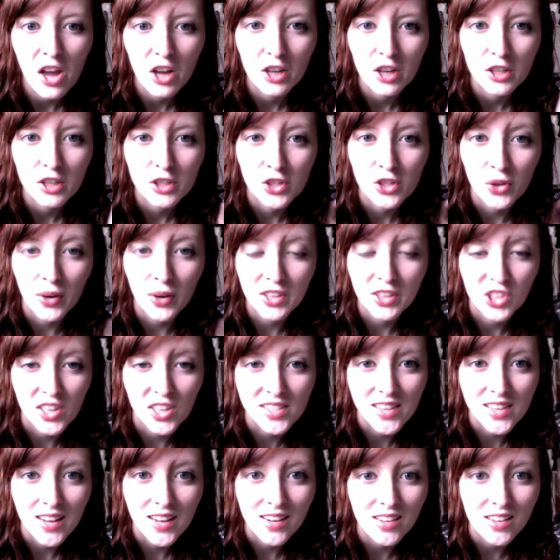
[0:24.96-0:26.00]
So I
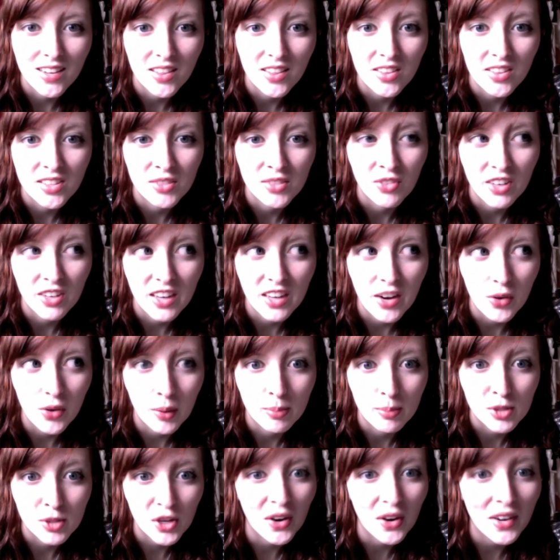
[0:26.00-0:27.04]
just edited this video, and
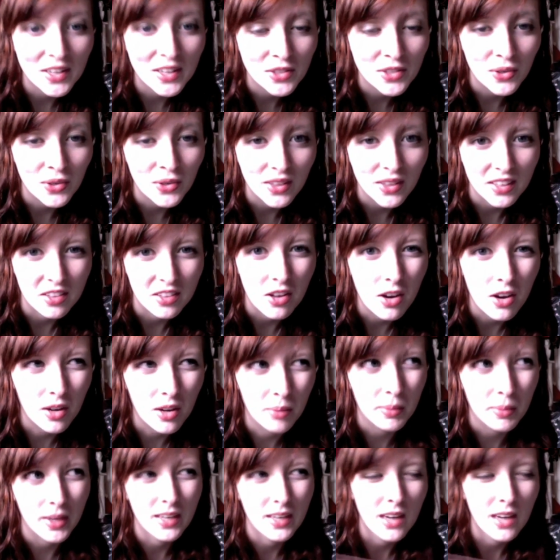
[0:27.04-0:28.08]
I'm sorry it's really
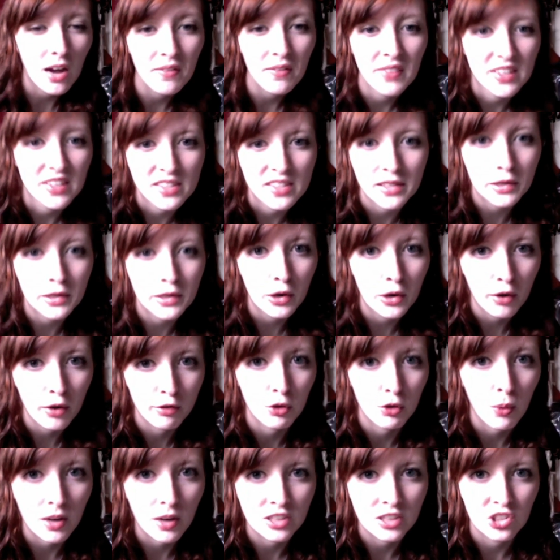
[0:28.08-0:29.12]
long, but obviously you don't have
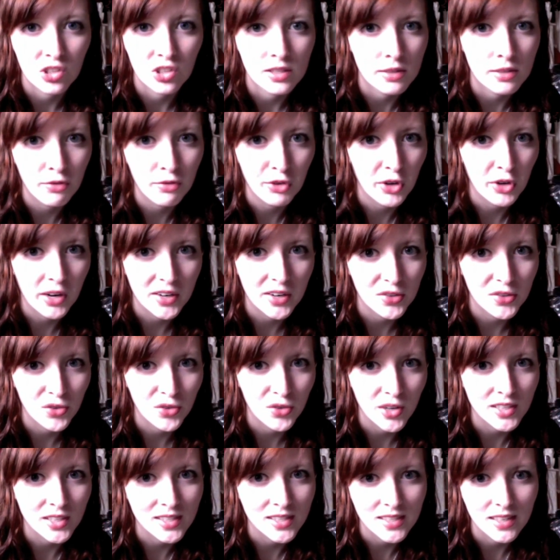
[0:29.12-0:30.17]
to watch this if you're not
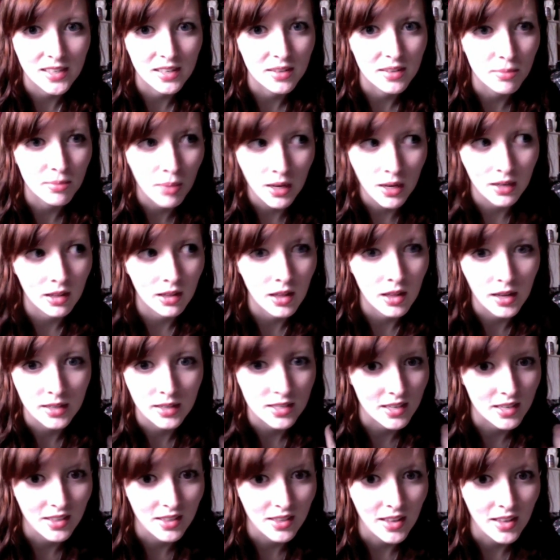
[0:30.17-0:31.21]
interested in pin
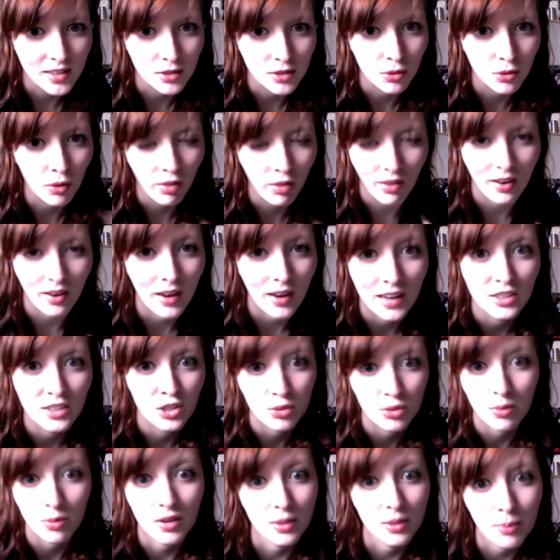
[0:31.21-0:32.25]
collecting and that sort of thing. I
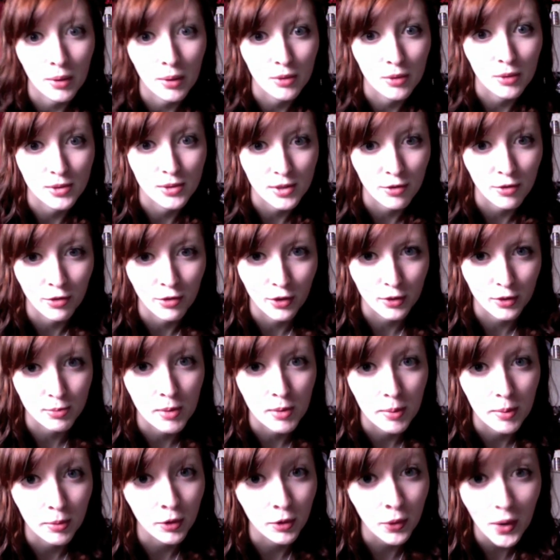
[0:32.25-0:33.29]
just wanted to post it for those
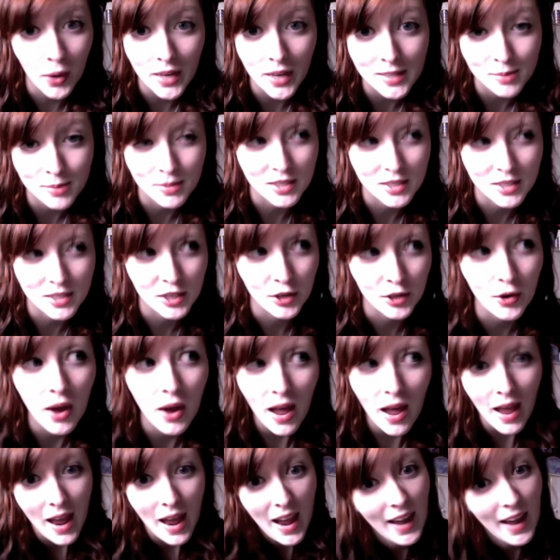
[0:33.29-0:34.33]
people who asked me to,
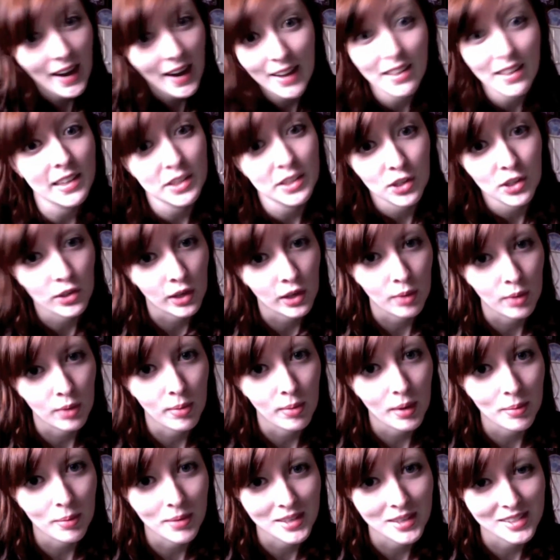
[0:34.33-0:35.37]
and I like talking
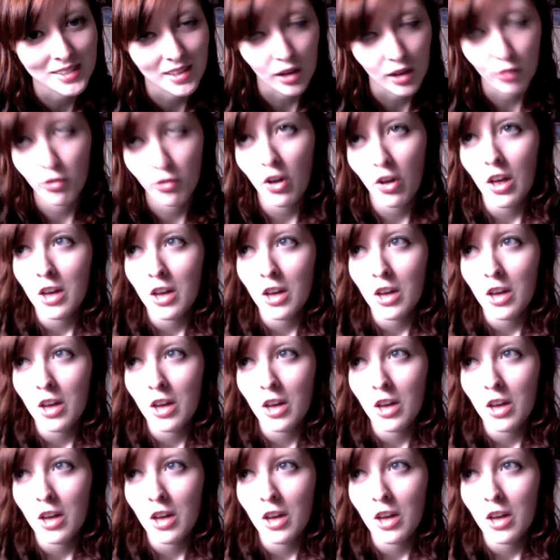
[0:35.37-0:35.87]
about it myself.